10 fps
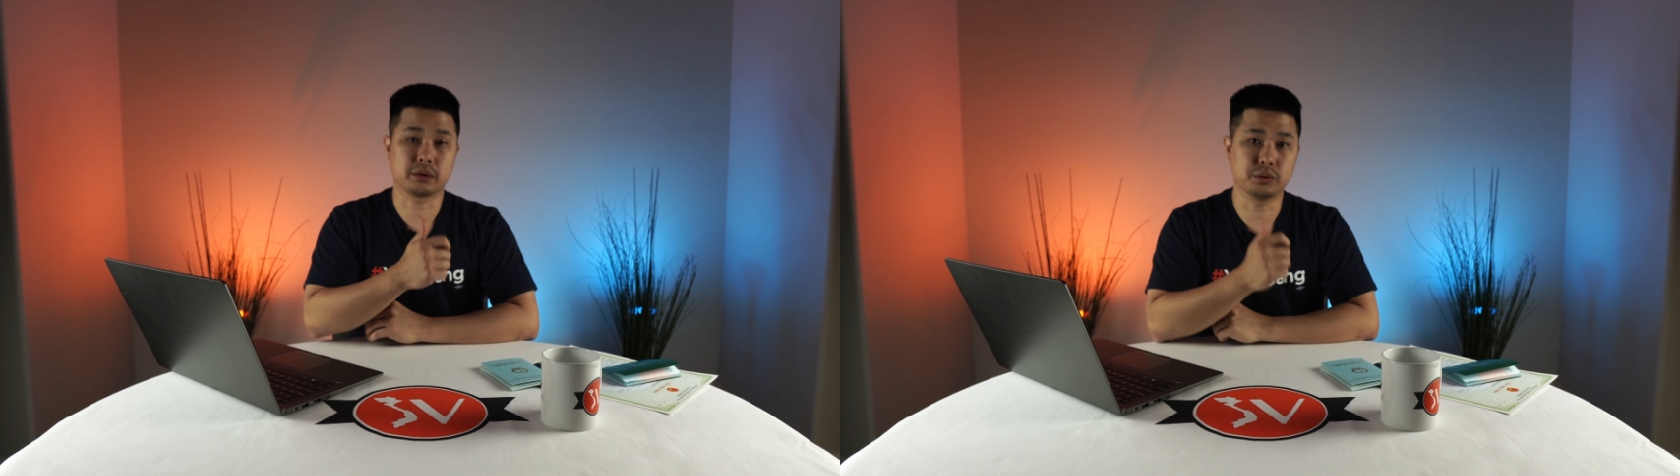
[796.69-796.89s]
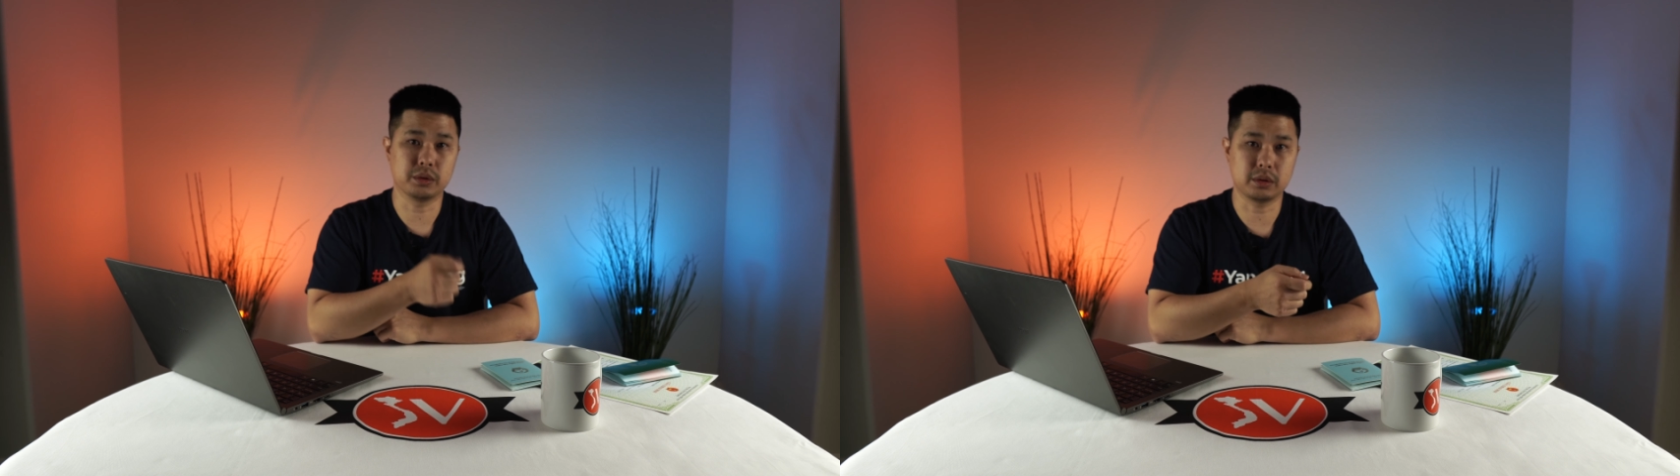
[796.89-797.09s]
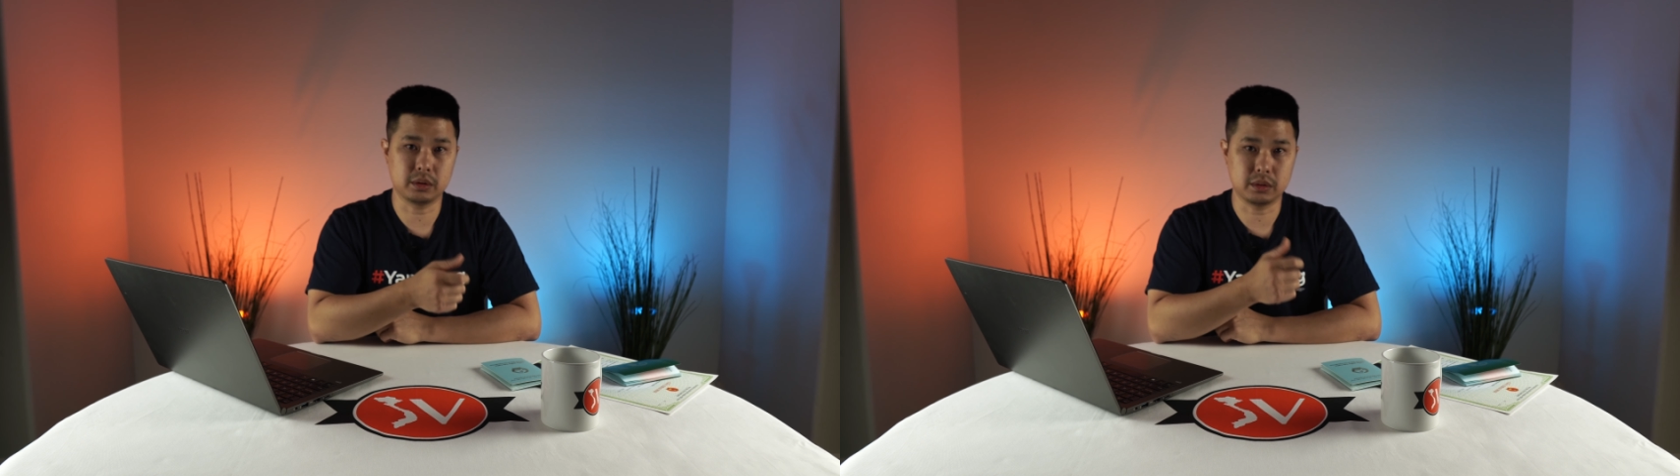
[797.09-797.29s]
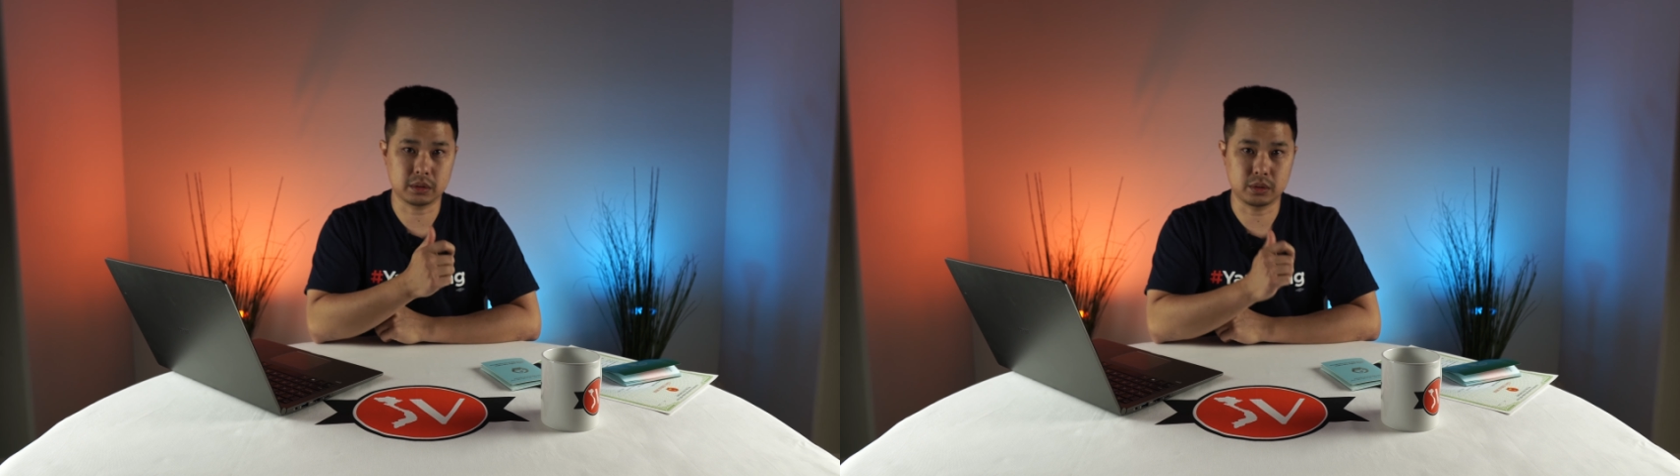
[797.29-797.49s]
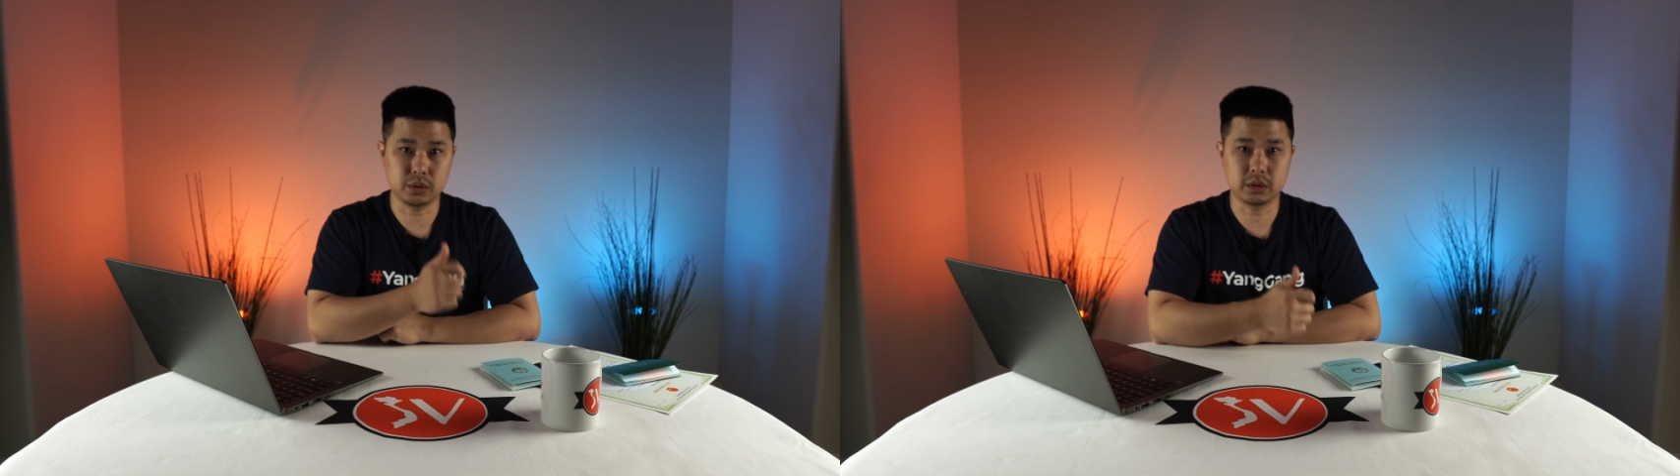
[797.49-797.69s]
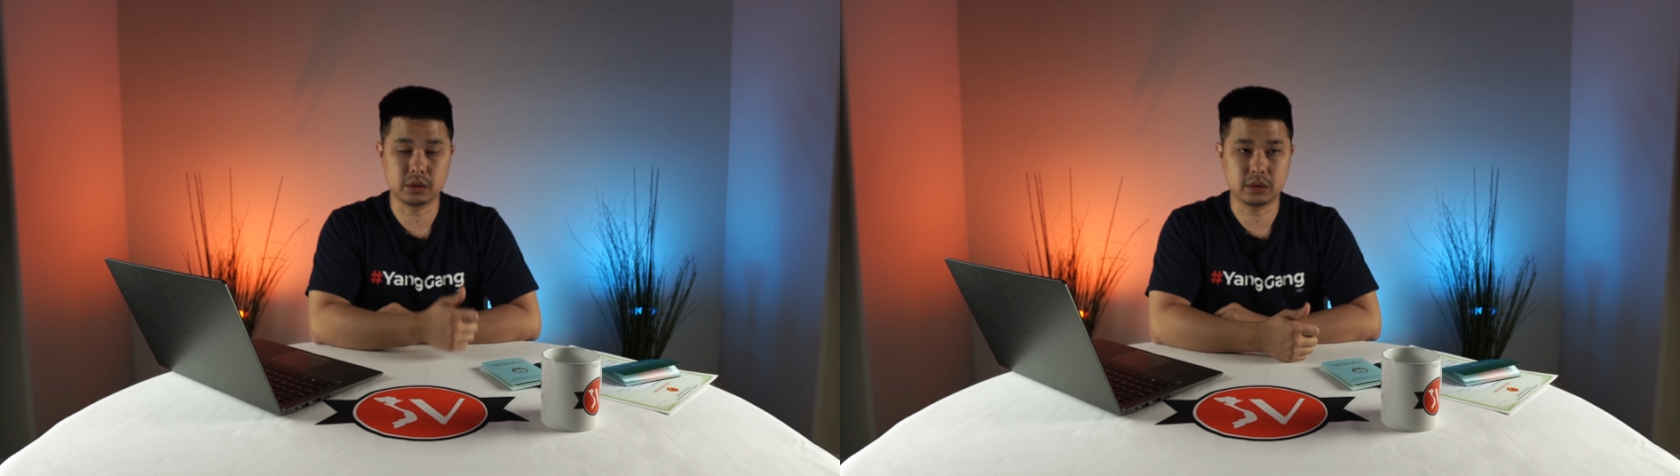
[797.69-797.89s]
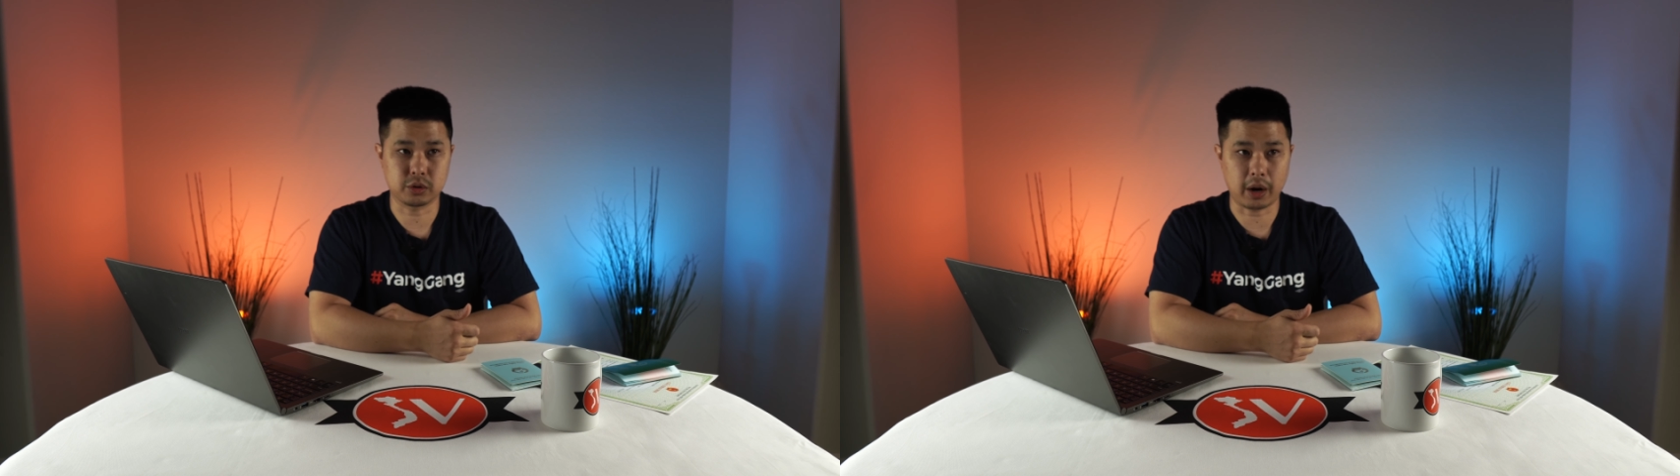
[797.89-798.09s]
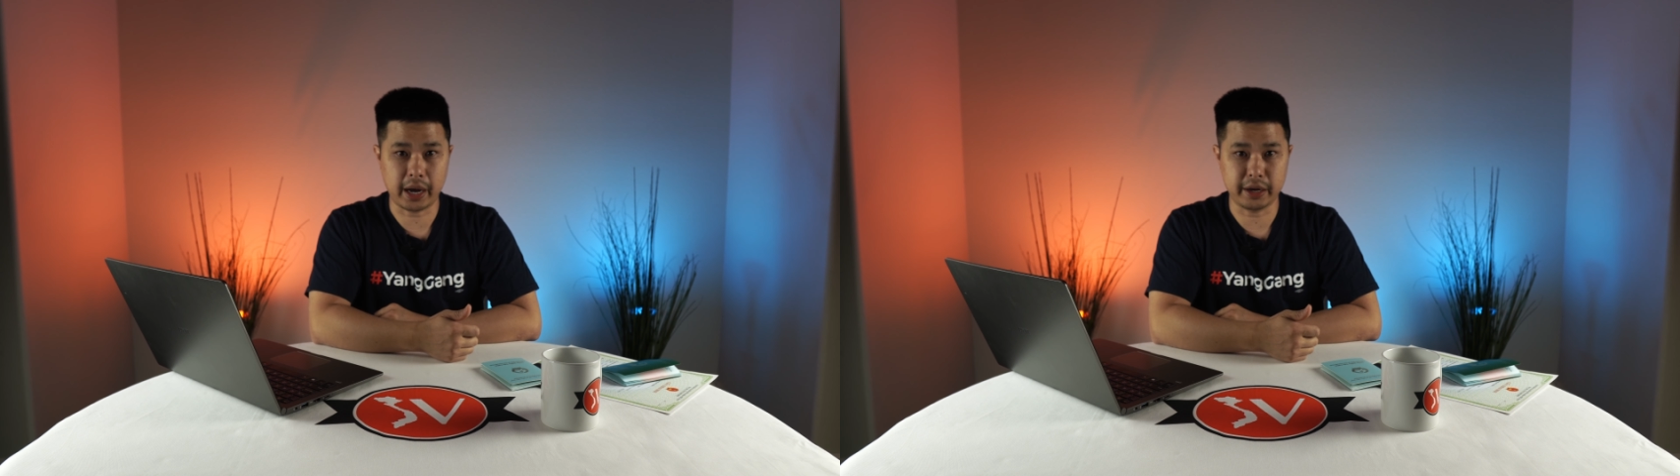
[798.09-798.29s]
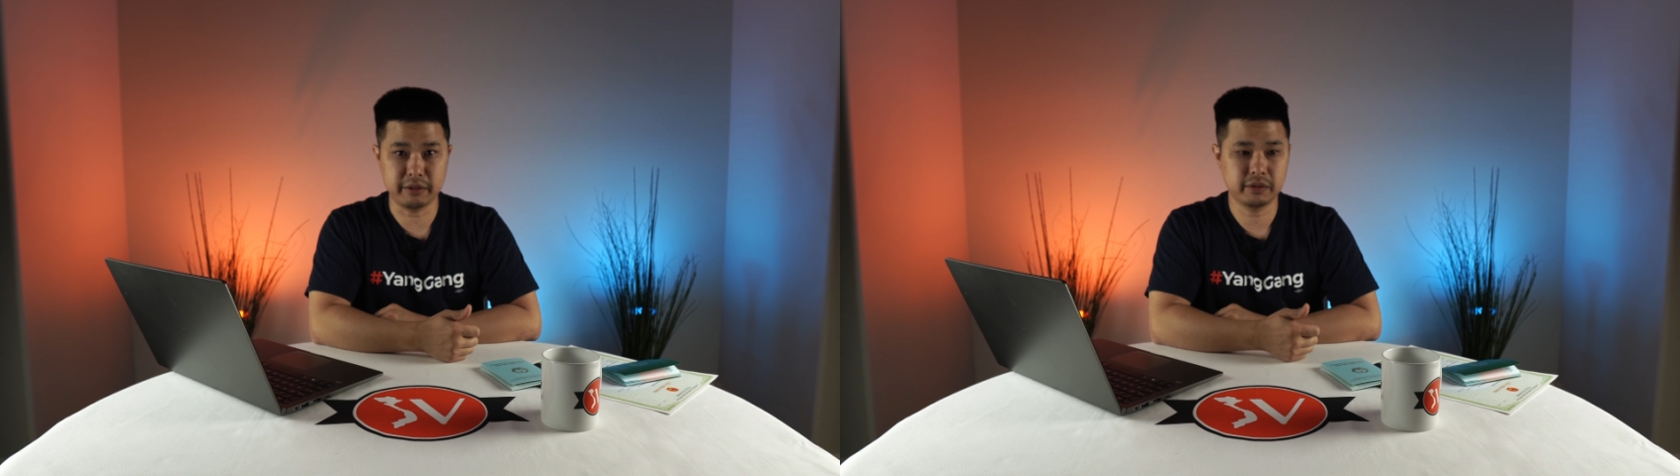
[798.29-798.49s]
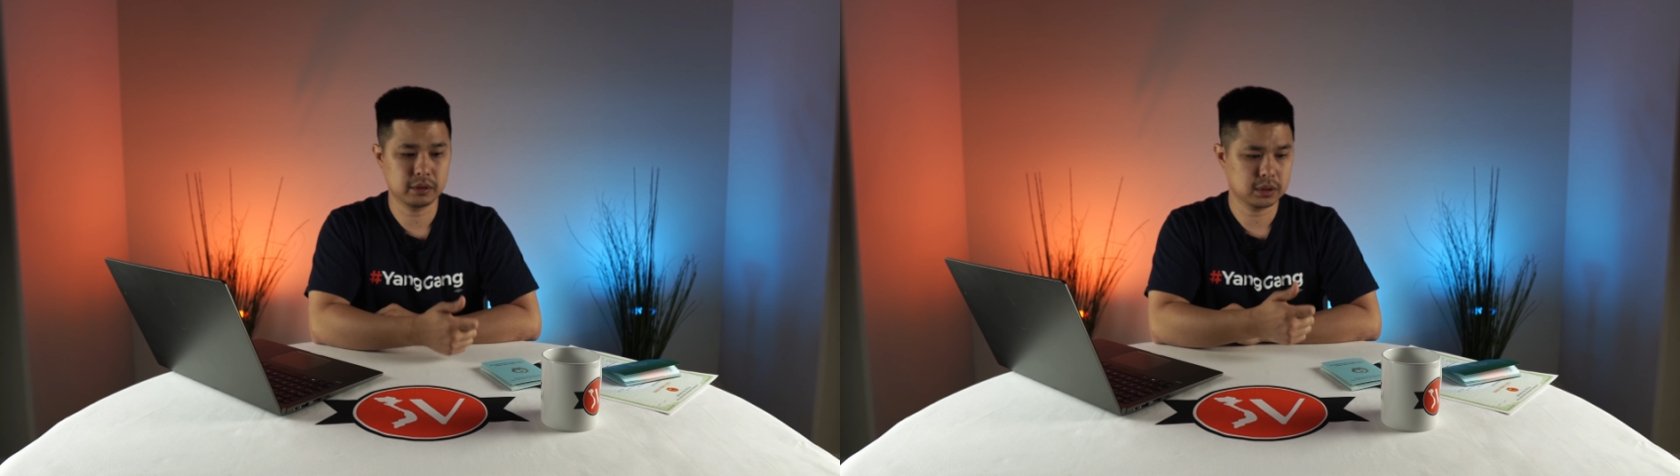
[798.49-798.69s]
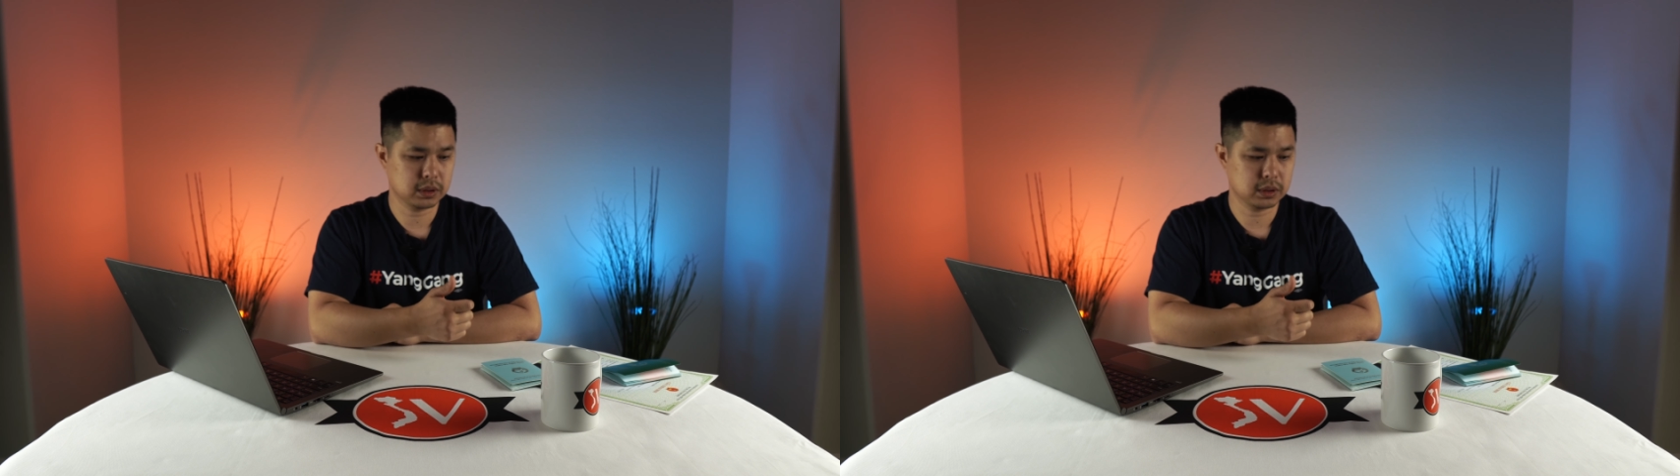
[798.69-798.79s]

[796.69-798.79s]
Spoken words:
Google Drive.